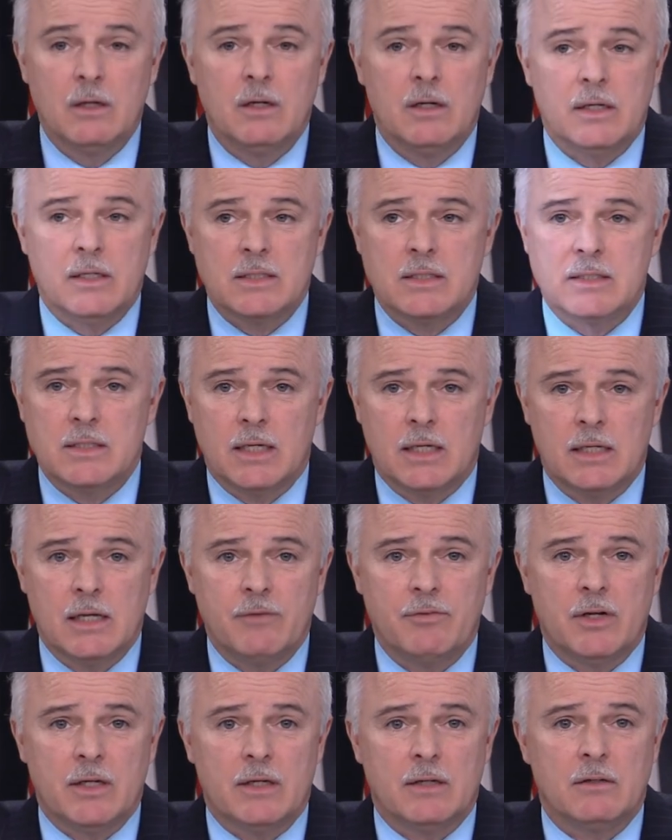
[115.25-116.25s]
is
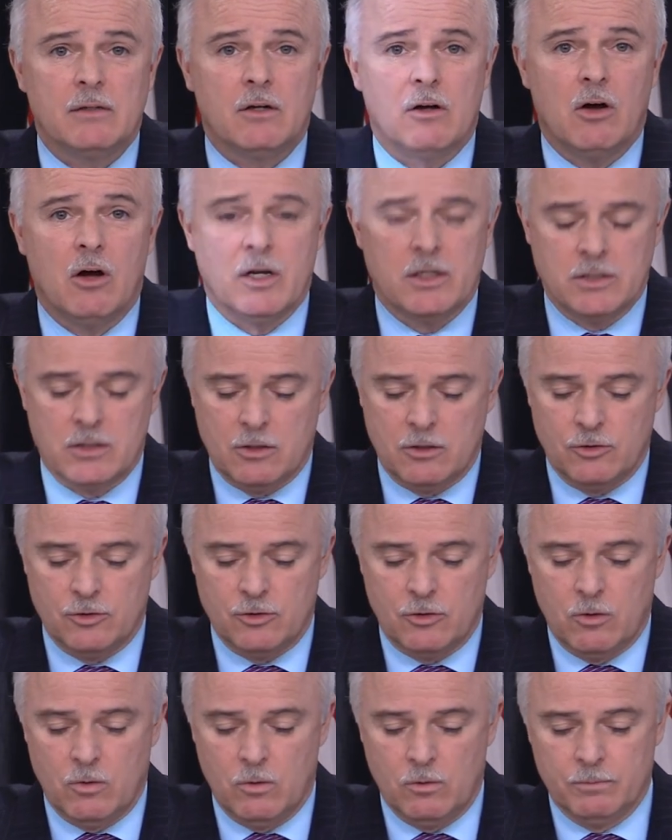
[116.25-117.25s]
significant cost
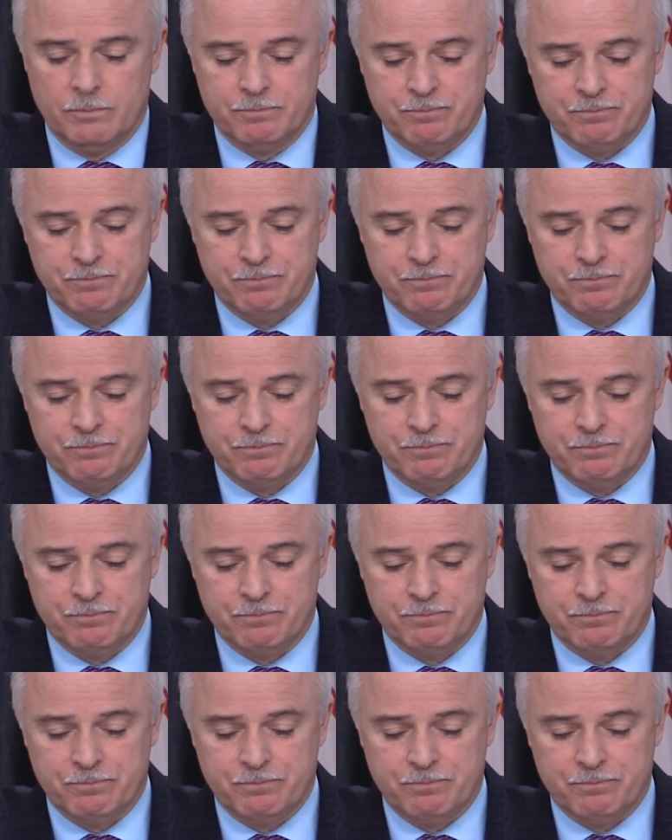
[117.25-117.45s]
control.